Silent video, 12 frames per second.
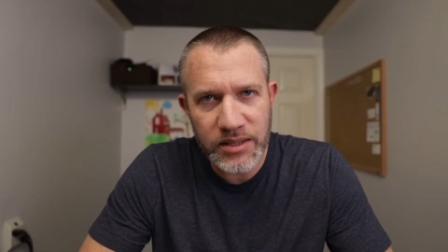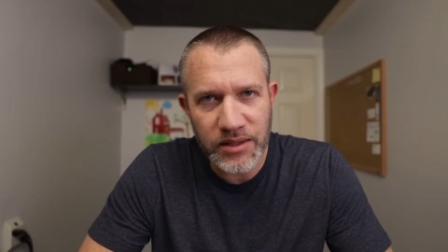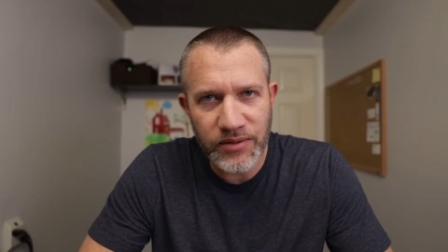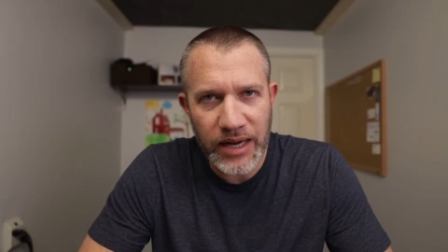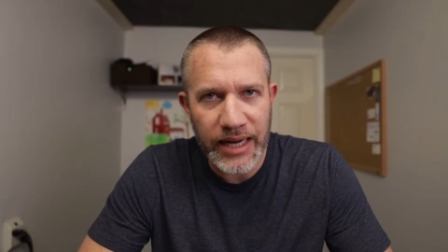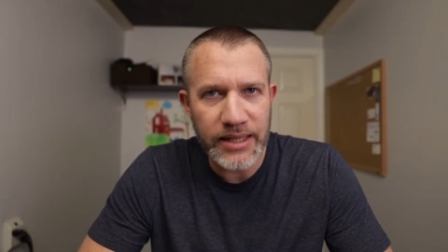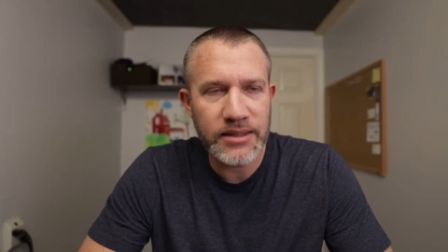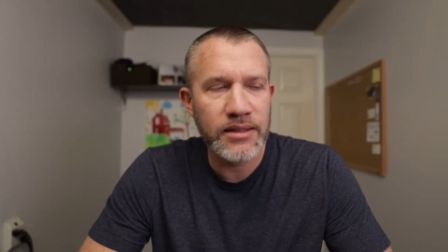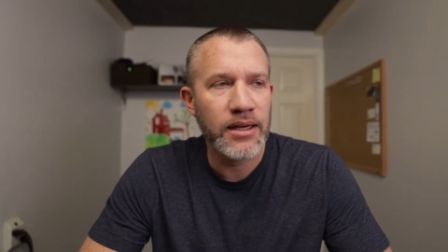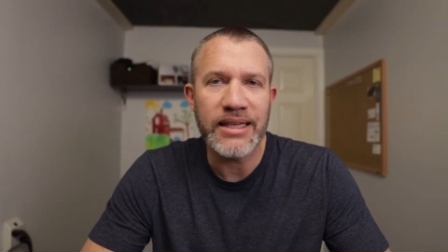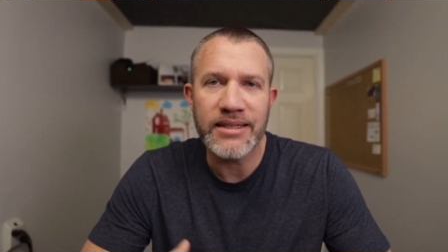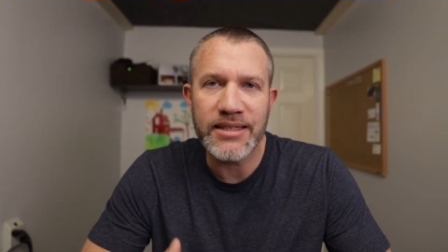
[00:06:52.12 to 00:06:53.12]
device,
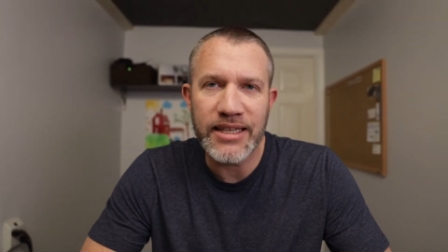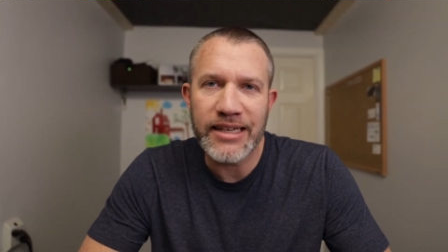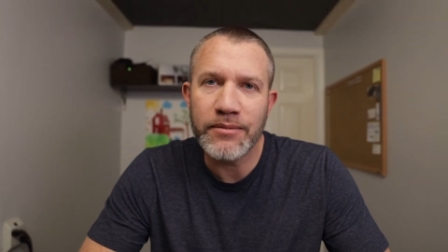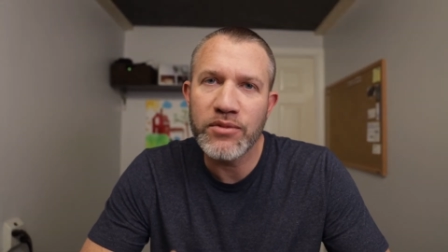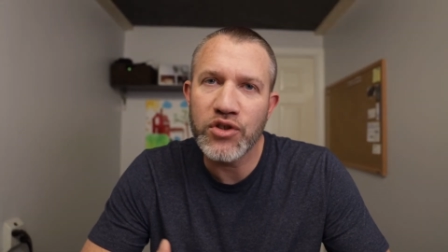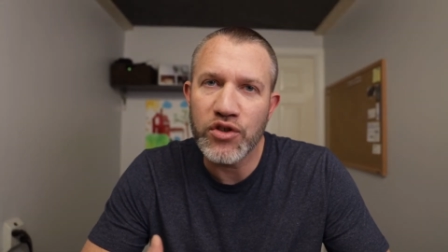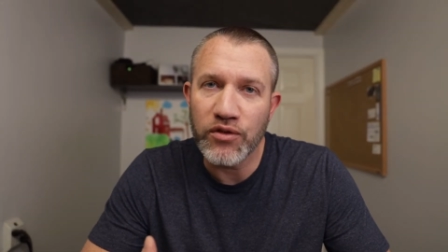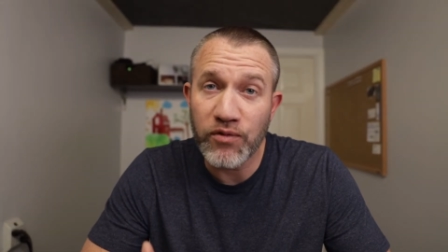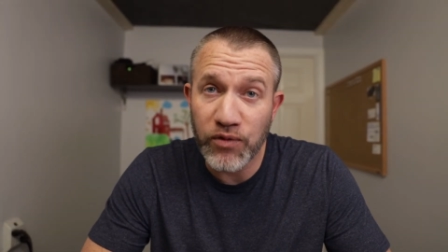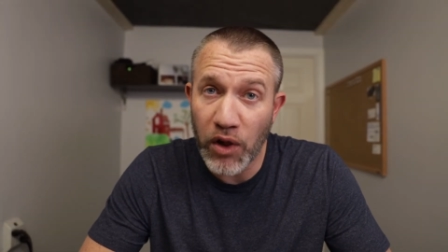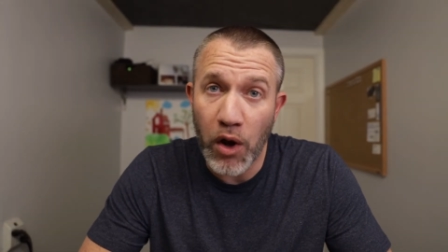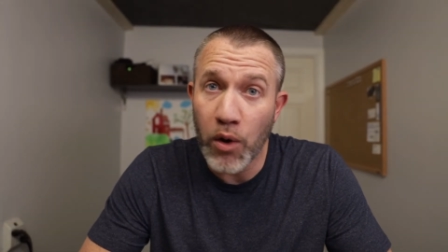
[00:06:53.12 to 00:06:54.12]
it seems to
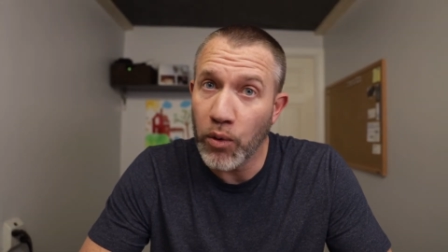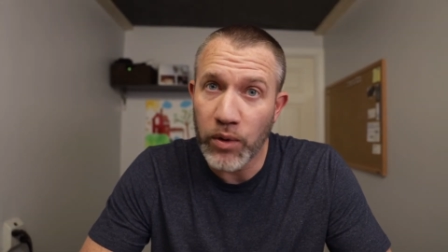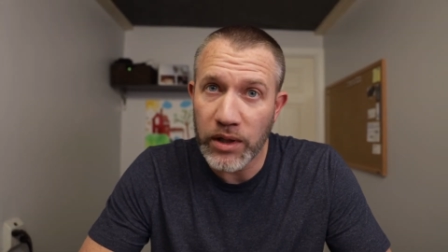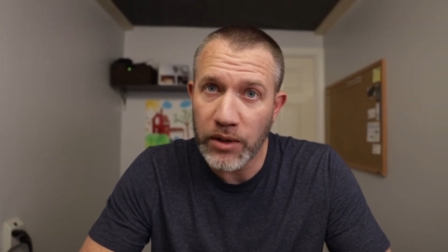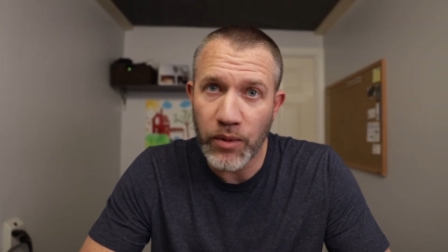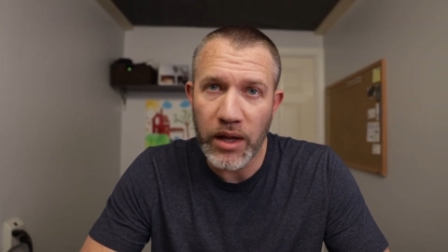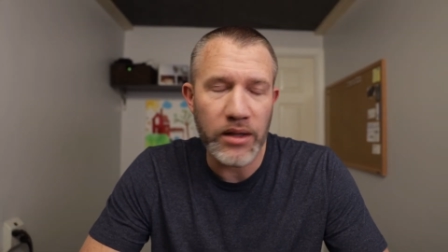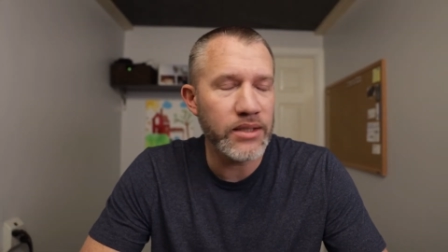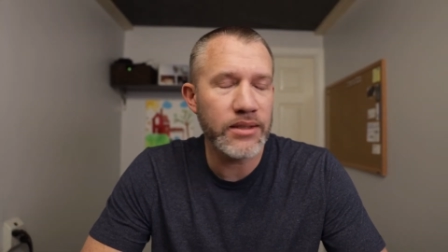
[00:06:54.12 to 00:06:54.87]
flow really well.